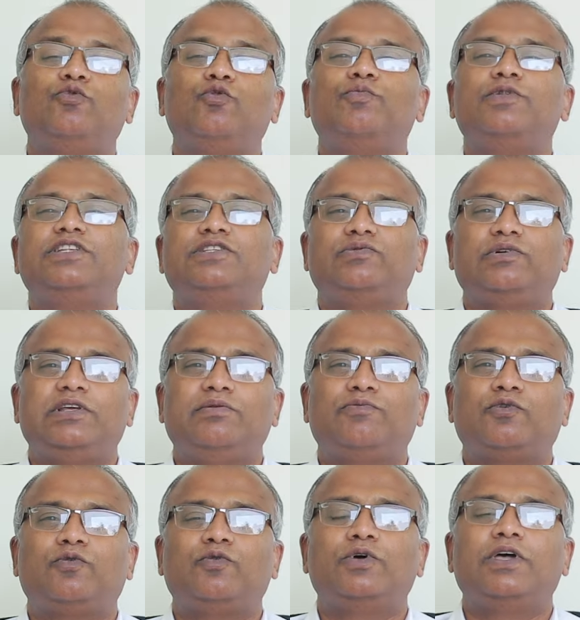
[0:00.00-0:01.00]
movements will
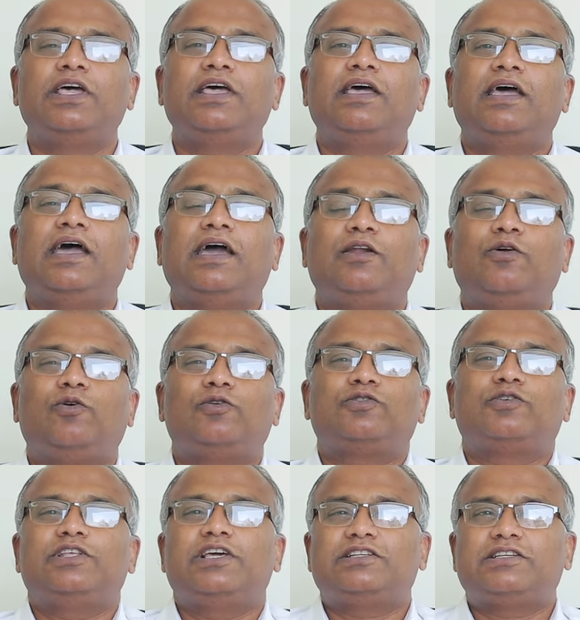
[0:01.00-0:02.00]
improve. And
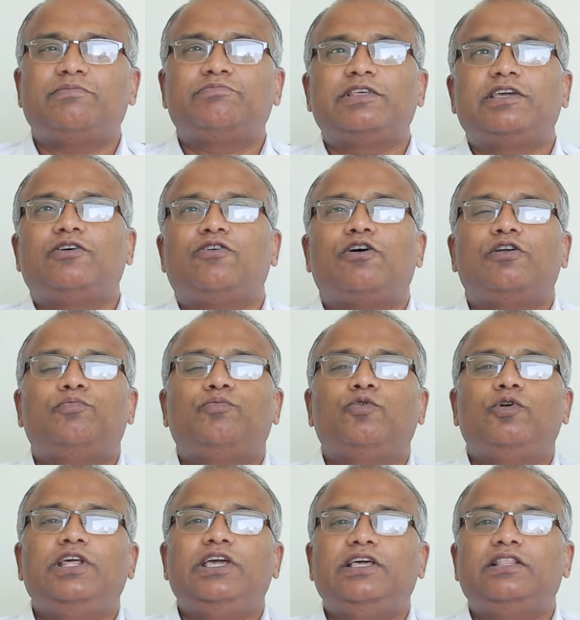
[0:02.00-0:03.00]
also there is something called
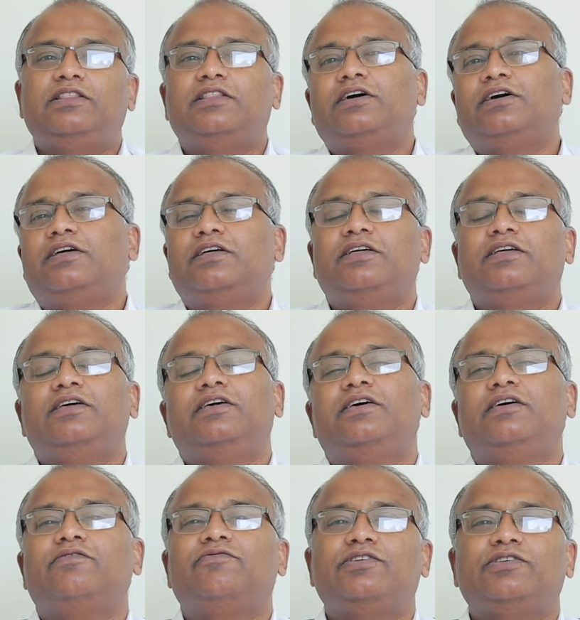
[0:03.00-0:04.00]
pulley in the
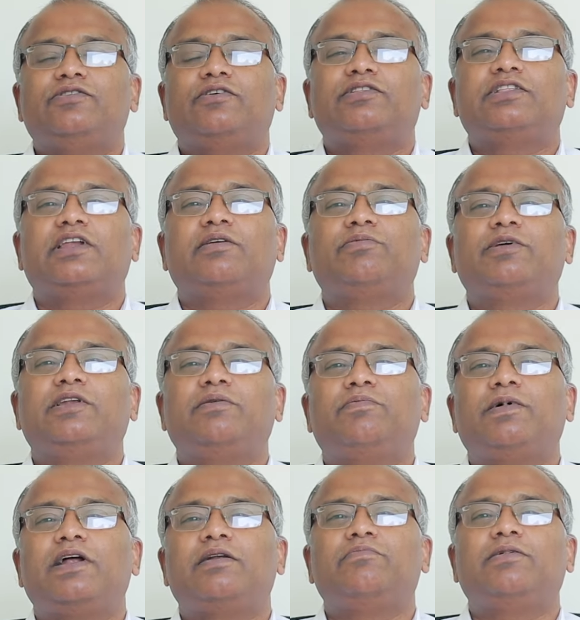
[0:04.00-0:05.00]
physiotherapy
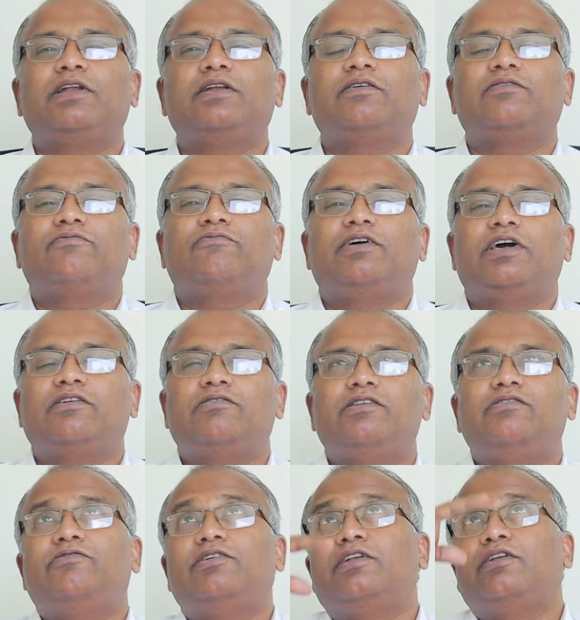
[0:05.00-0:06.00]
department, where
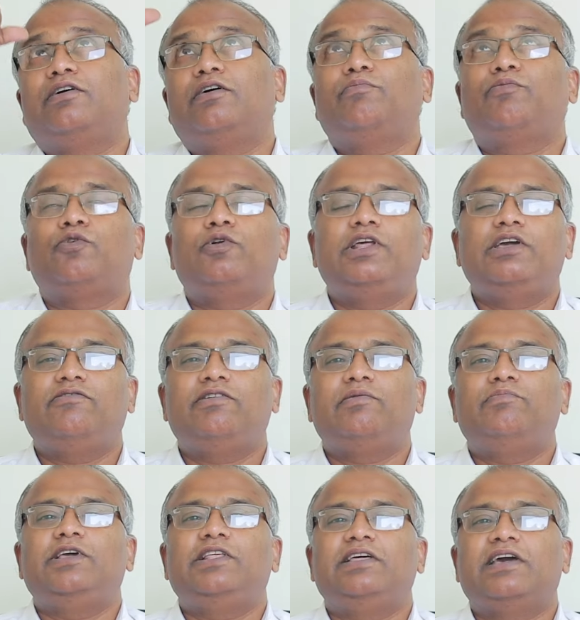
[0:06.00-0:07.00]
a pulley
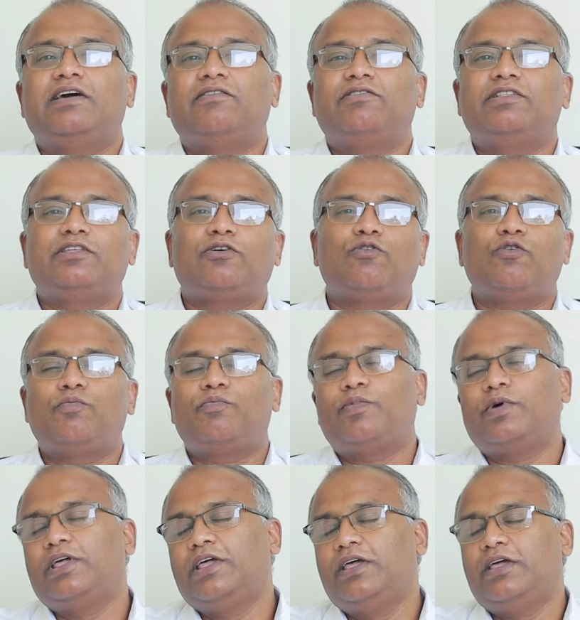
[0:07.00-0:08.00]
will be there with the
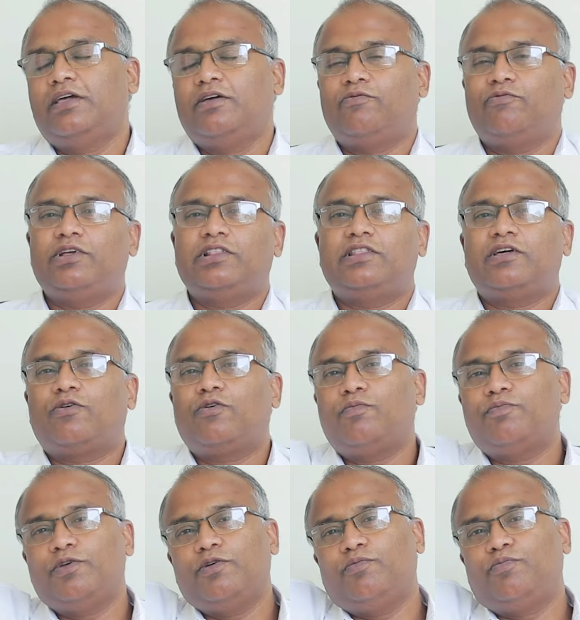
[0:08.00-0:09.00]
rope. With the
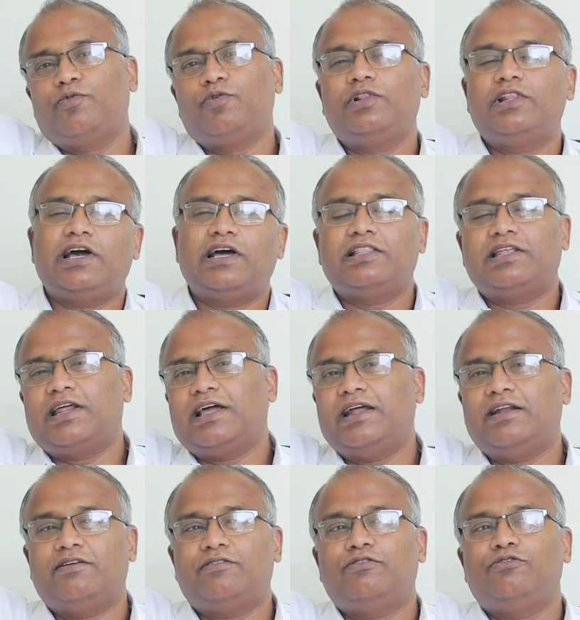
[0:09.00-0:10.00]
rope you pull the other
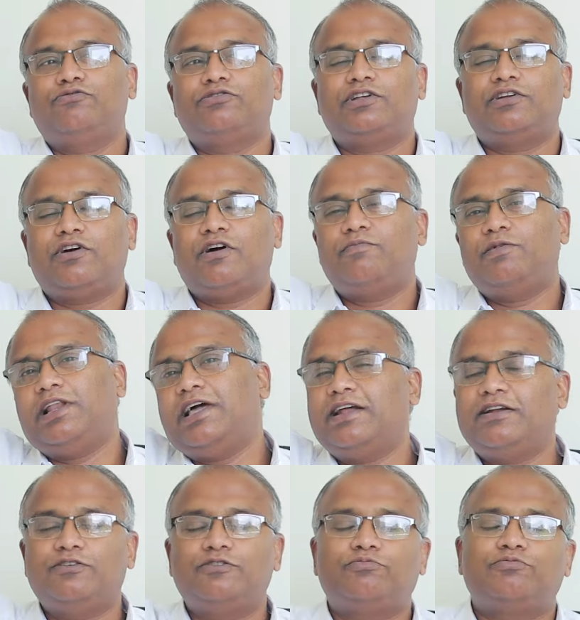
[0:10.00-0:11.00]
hand. Use a normal
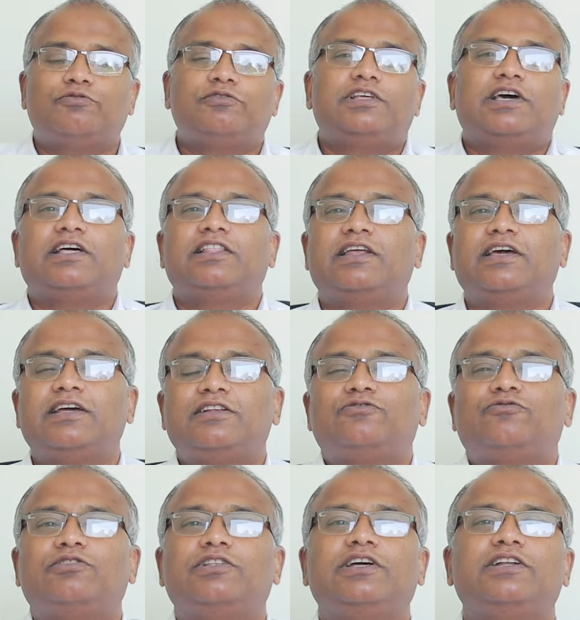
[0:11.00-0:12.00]
hand to pull the other hand
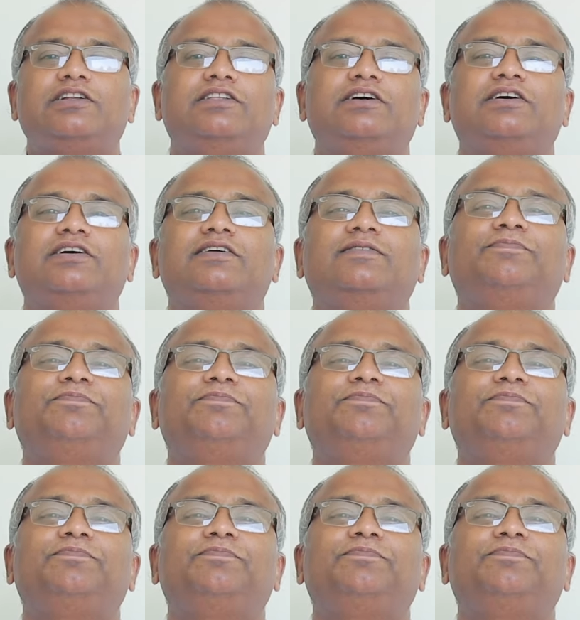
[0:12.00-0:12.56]
so that the